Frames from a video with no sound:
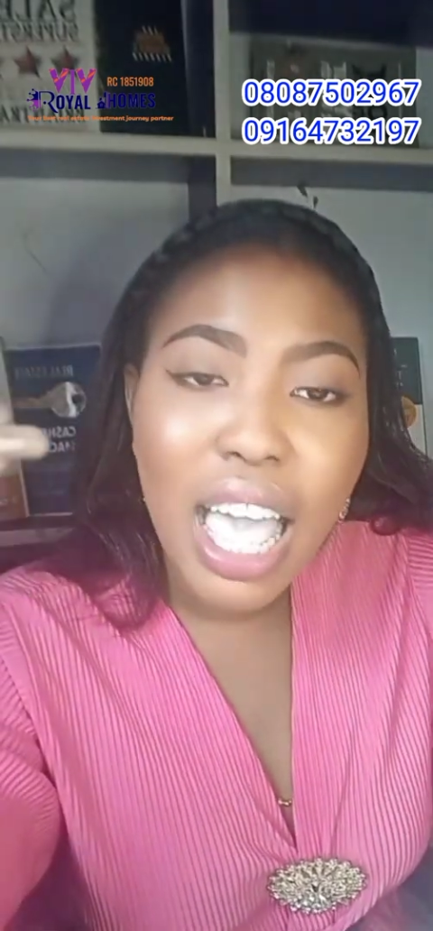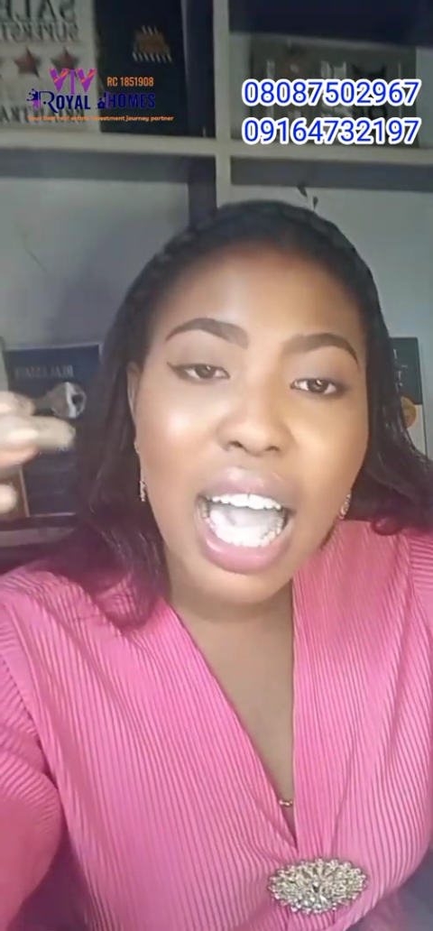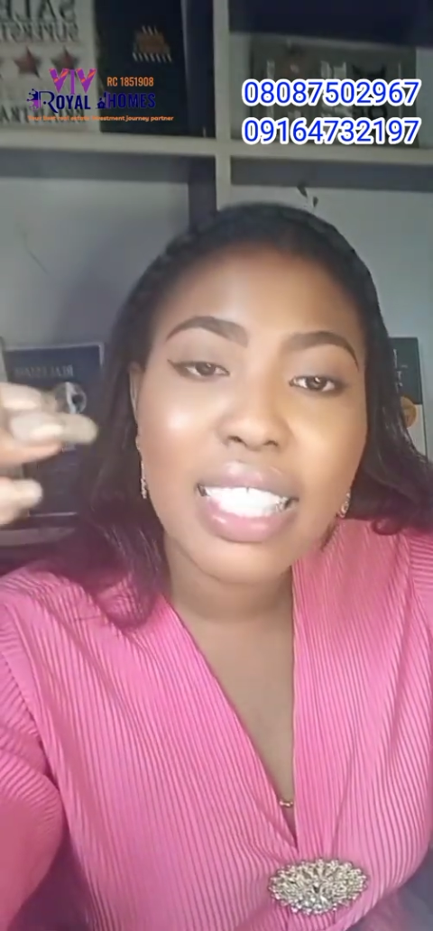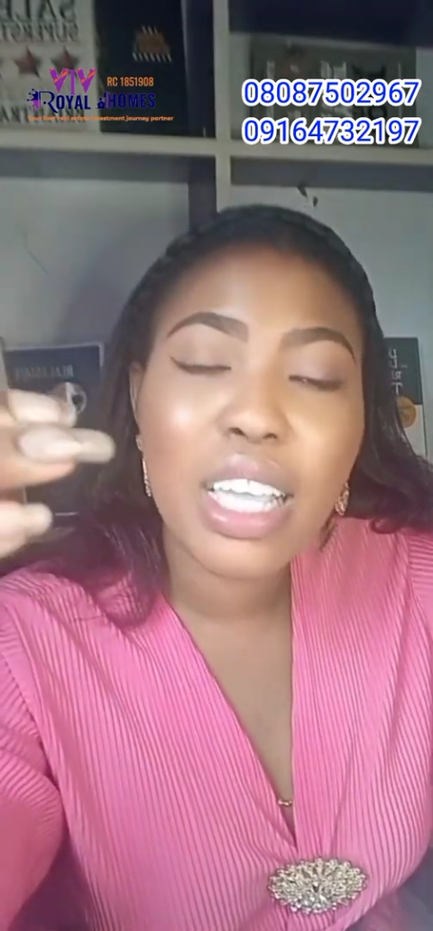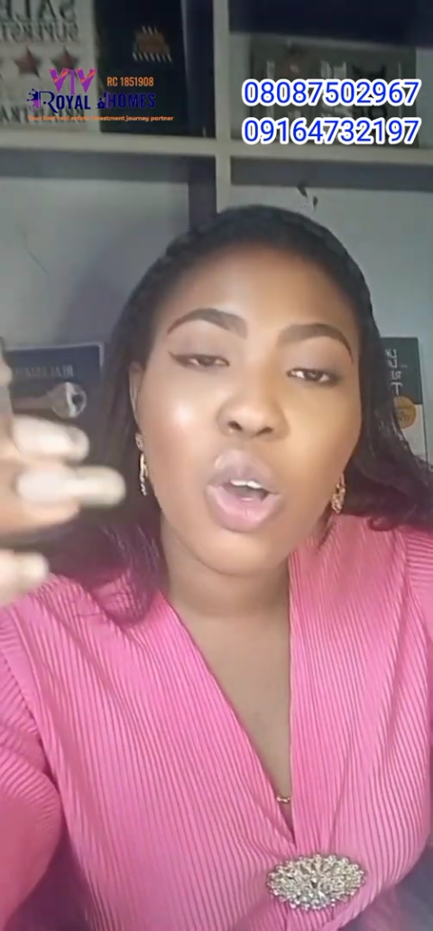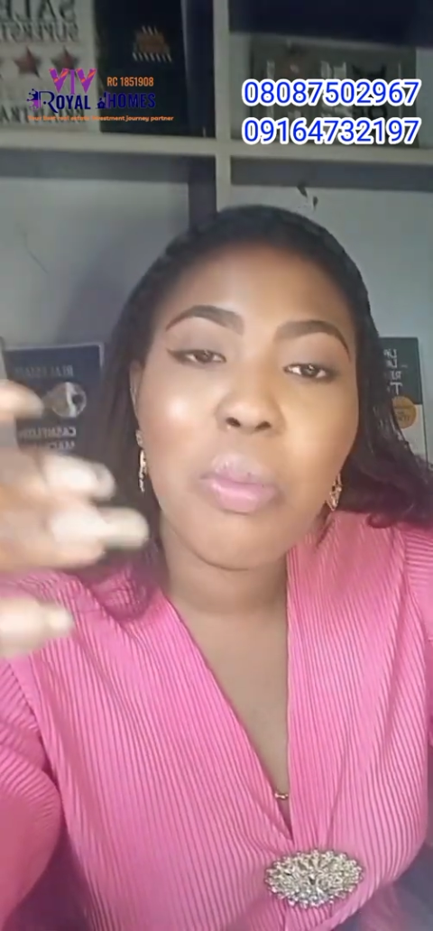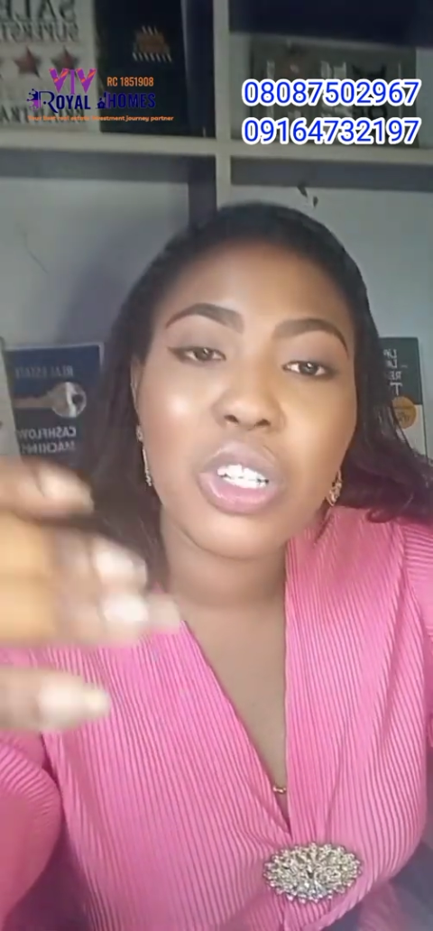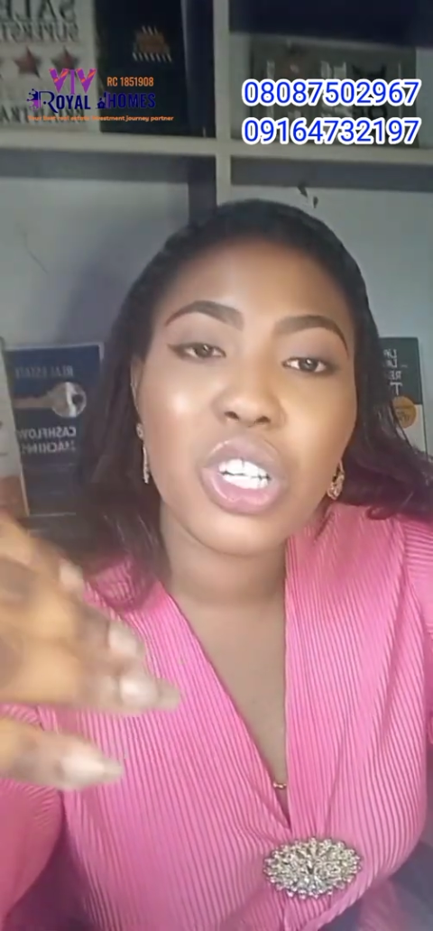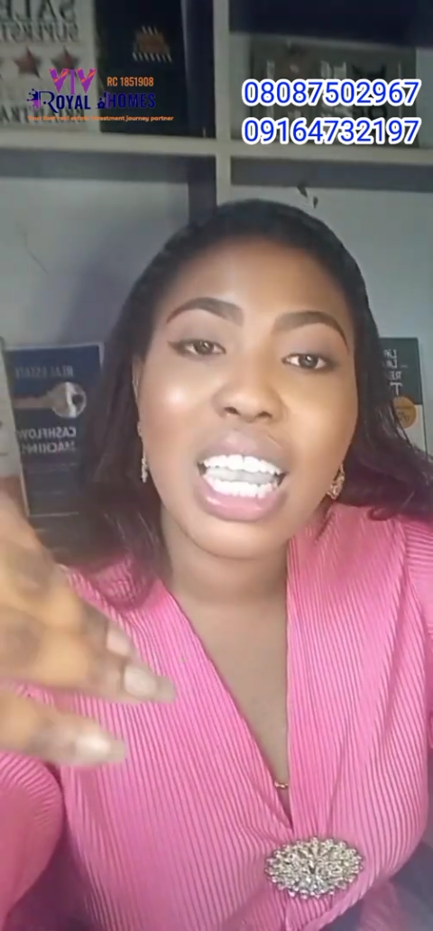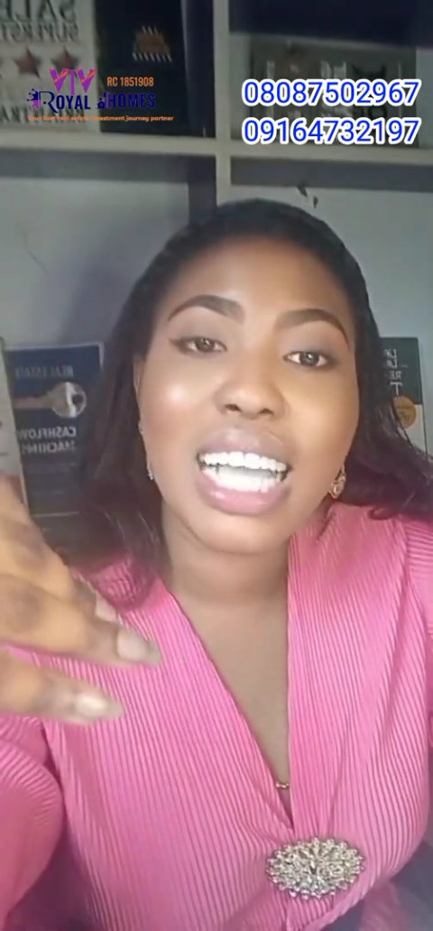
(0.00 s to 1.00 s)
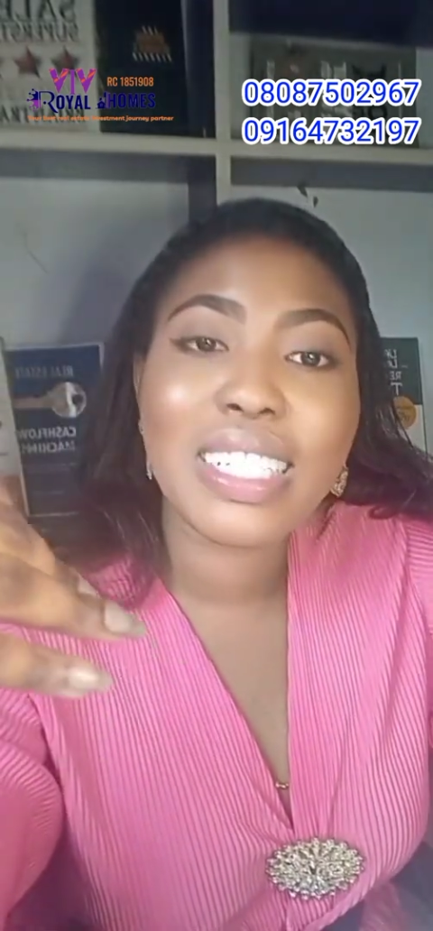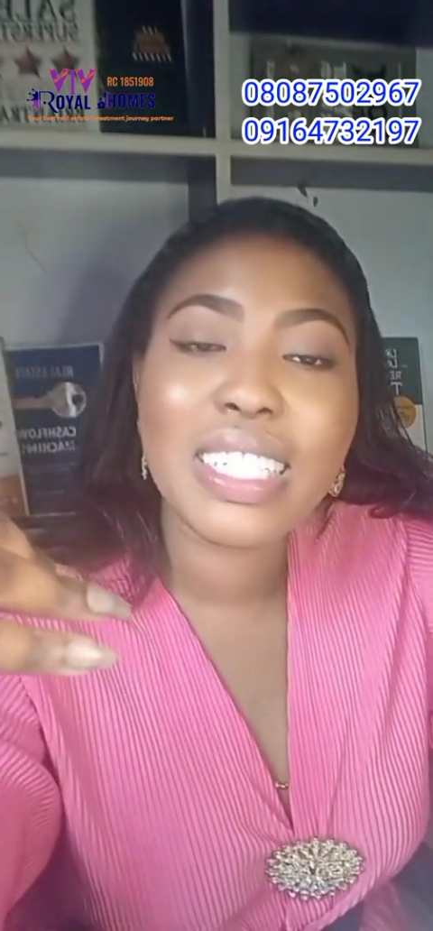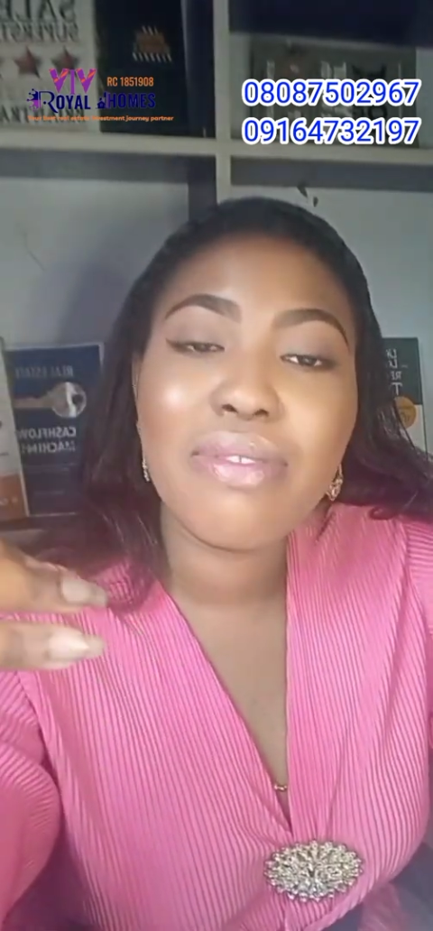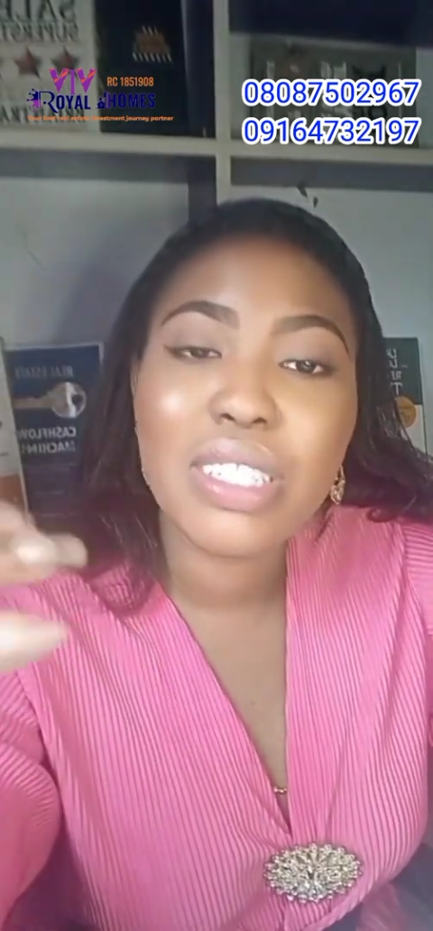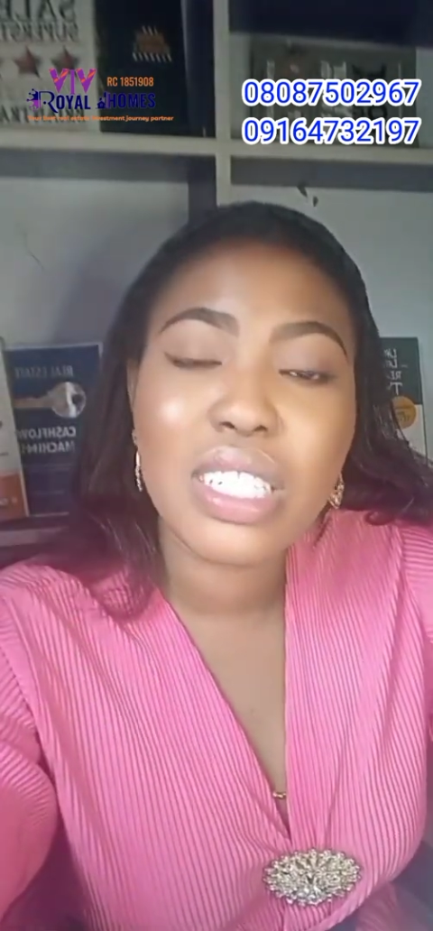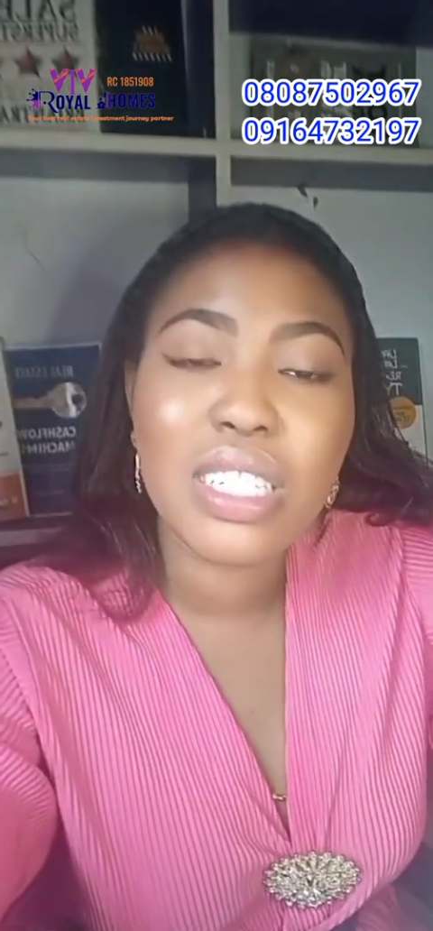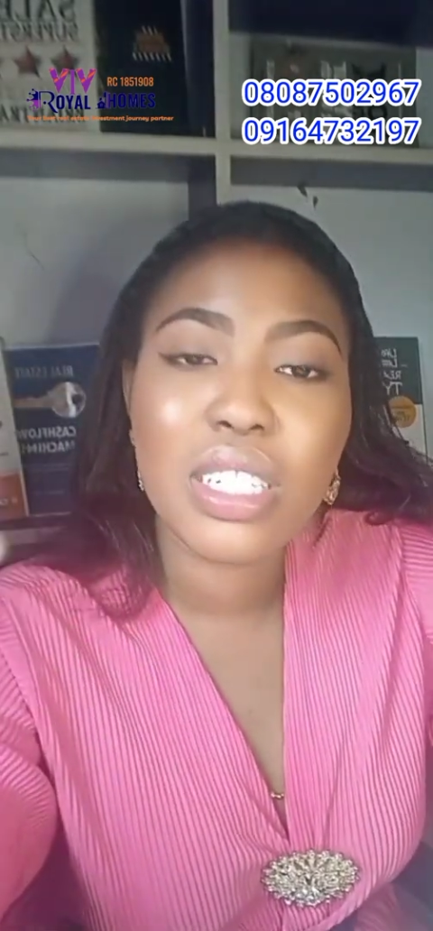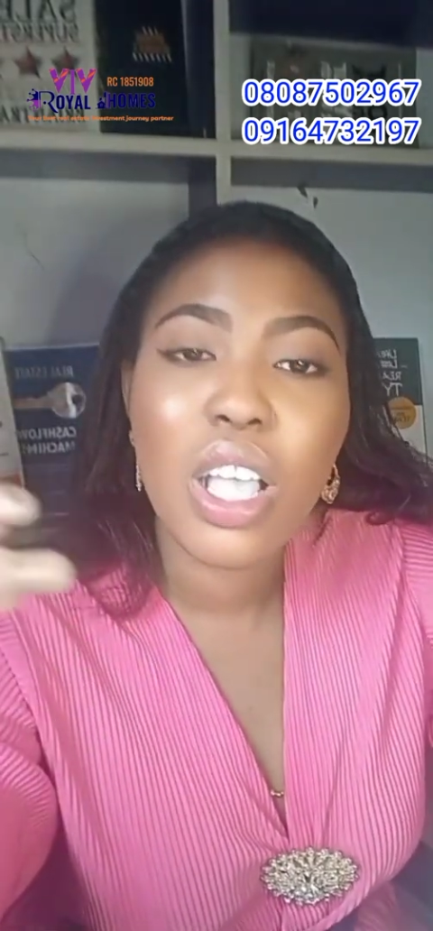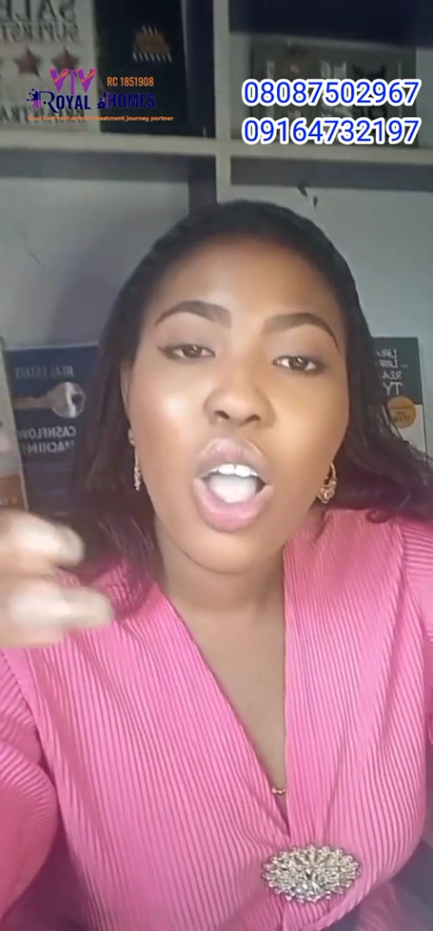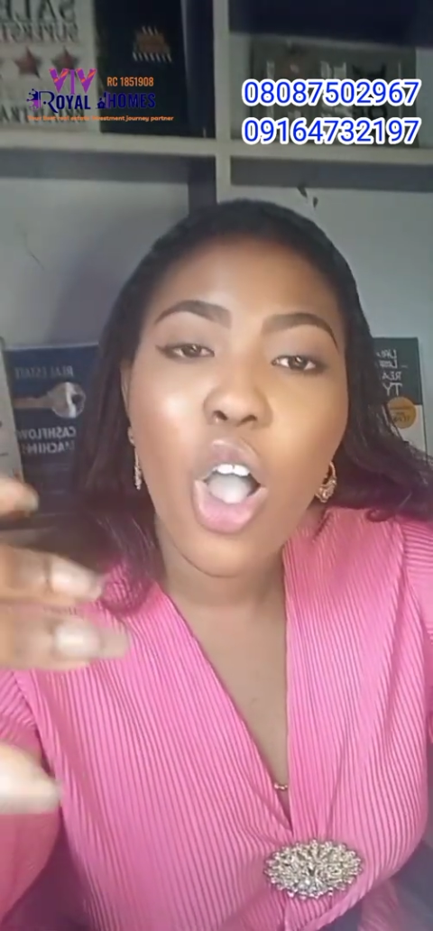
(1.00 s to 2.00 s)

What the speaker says: Are there commercial activities